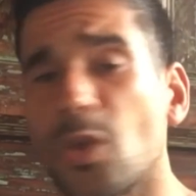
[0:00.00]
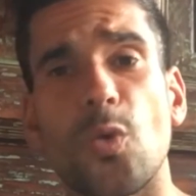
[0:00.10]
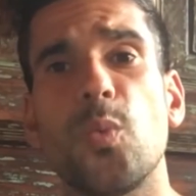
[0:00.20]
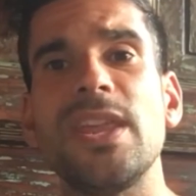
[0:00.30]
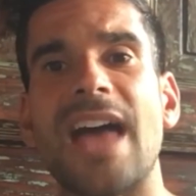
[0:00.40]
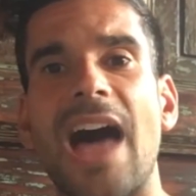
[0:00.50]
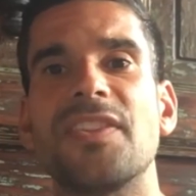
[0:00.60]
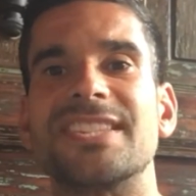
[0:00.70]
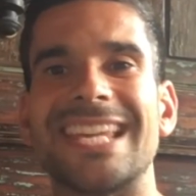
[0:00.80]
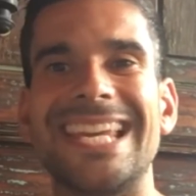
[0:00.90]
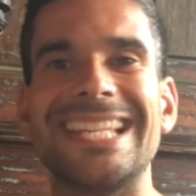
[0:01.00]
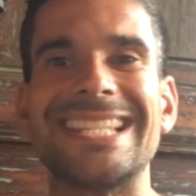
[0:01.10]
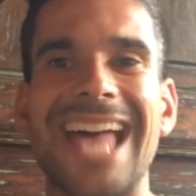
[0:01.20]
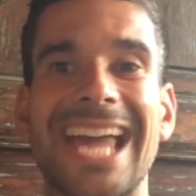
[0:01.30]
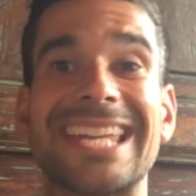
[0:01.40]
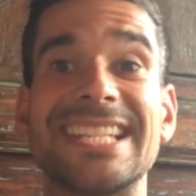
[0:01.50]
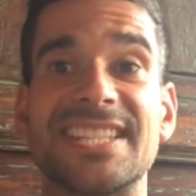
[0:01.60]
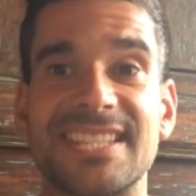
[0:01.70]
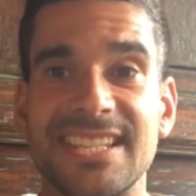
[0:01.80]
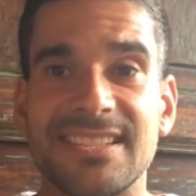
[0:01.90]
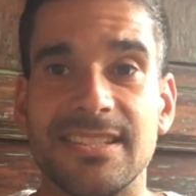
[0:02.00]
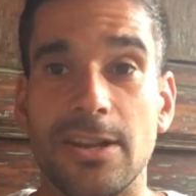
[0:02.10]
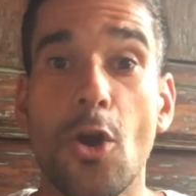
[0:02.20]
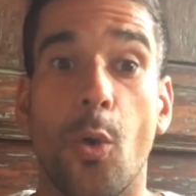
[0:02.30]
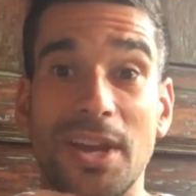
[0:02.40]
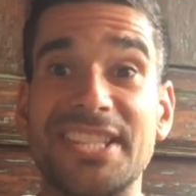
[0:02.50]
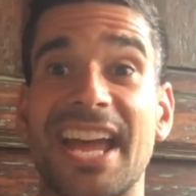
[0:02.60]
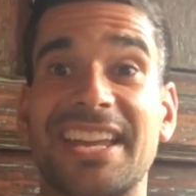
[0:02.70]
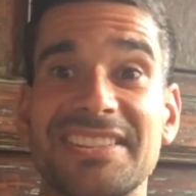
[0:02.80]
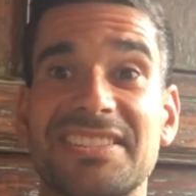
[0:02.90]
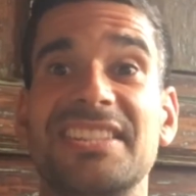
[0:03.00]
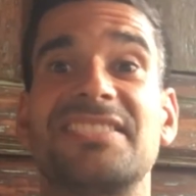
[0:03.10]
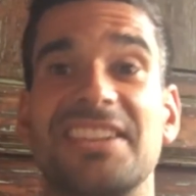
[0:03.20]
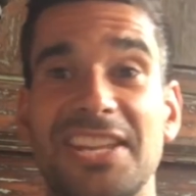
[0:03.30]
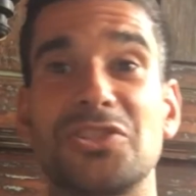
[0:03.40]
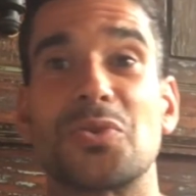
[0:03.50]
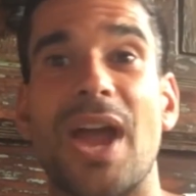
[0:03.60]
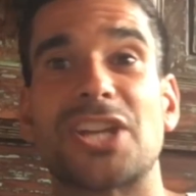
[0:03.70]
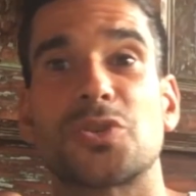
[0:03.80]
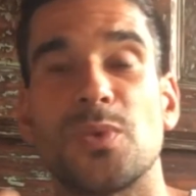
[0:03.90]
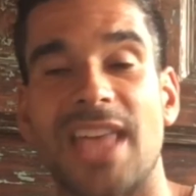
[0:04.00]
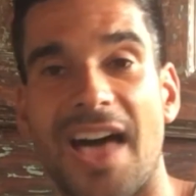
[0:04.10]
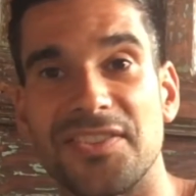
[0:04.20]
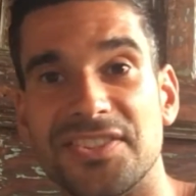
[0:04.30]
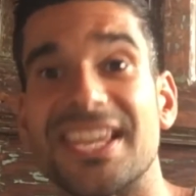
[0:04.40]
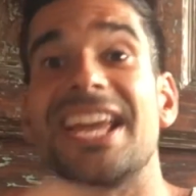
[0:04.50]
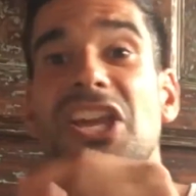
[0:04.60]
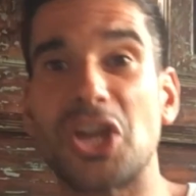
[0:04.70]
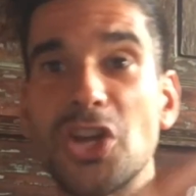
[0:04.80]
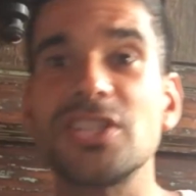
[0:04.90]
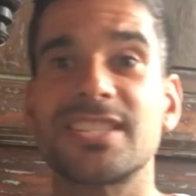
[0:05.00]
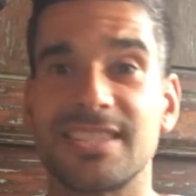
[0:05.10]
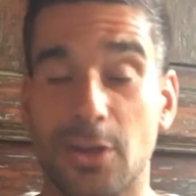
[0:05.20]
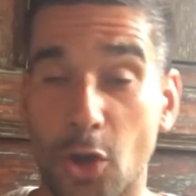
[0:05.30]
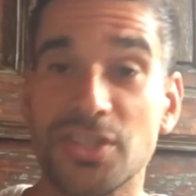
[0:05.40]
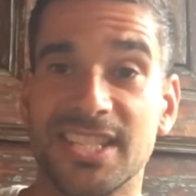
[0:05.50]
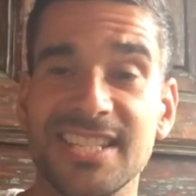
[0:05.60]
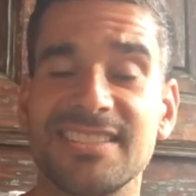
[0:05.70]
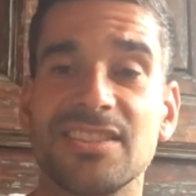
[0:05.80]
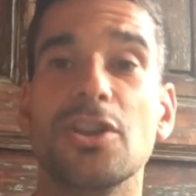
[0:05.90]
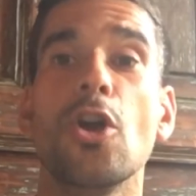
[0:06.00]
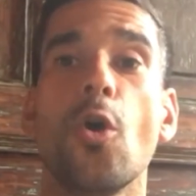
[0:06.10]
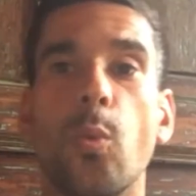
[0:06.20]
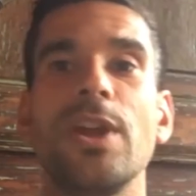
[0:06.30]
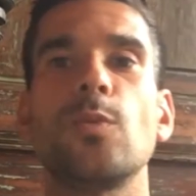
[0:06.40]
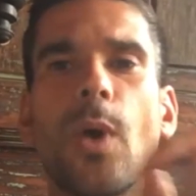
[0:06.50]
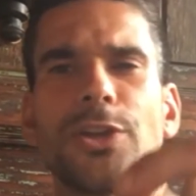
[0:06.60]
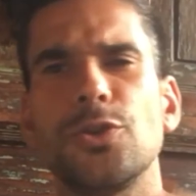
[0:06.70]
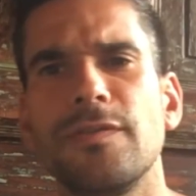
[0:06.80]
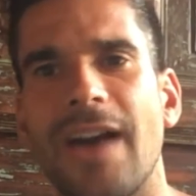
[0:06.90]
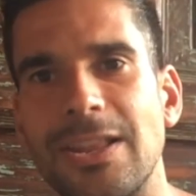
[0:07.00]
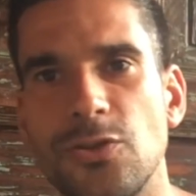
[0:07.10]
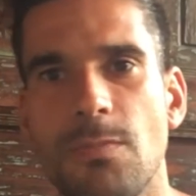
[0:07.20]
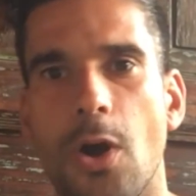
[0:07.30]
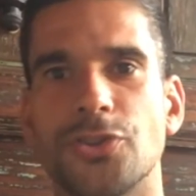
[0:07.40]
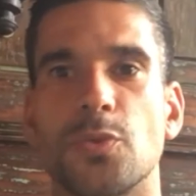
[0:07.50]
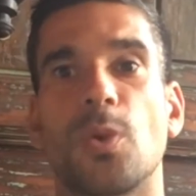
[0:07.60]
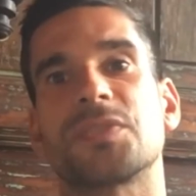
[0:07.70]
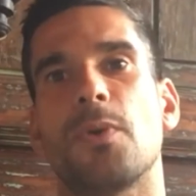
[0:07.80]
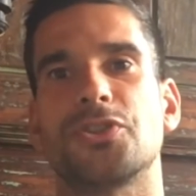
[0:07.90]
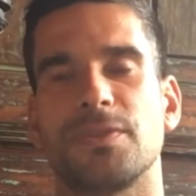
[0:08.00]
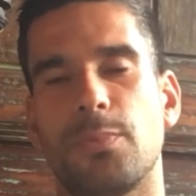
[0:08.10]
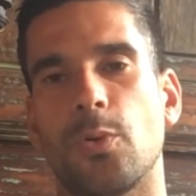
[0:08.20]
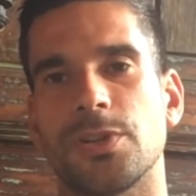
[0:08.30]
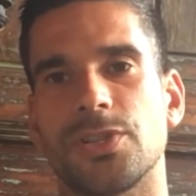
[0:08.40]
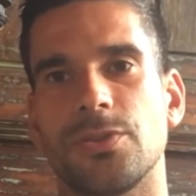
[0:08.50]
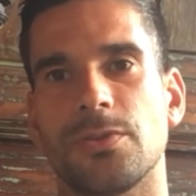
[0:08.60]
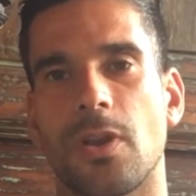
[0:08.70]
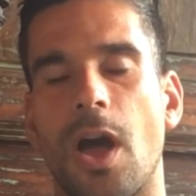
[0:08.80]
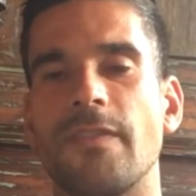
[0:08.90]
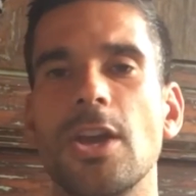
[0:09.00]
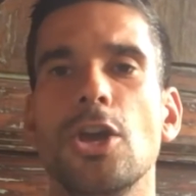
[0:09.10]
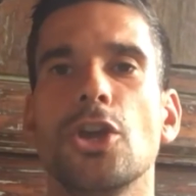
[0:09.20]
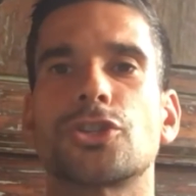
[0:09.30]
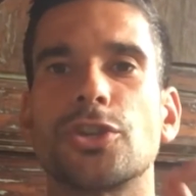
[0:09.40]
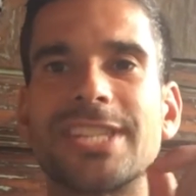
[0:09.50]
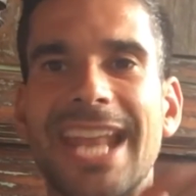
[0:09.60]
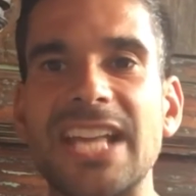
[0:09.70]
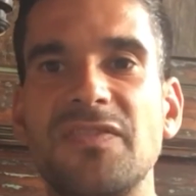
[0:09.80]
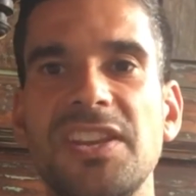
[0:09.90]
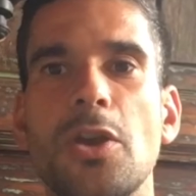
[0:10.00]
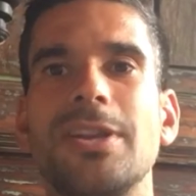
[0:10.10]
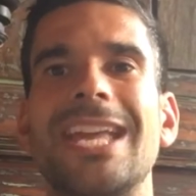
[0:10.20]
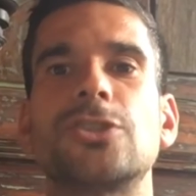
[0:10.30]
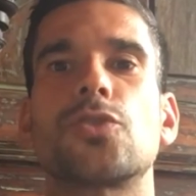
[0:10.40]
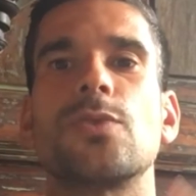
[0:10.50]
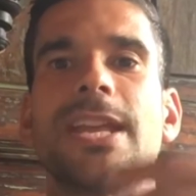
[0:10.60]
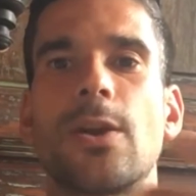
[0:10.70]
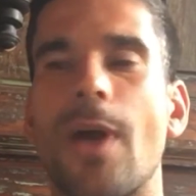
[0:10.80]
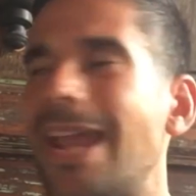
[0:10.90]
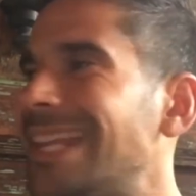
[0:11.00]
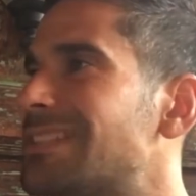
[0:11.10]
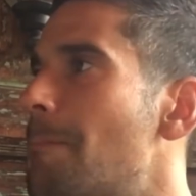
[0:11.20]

with others? Is that consistent, or is that consistent interaction with others consistent with what you value most and what's most important to you in life? So today's video, again, to reiterate, is